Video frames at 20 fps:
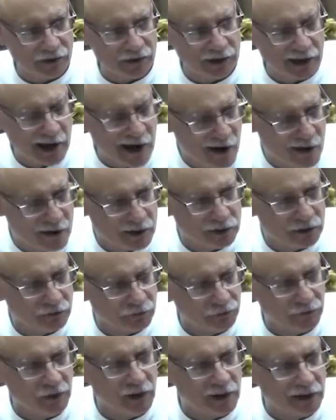and character
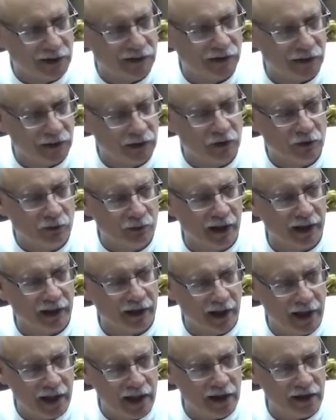flaws that you might
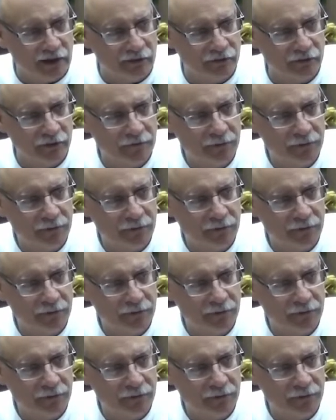have,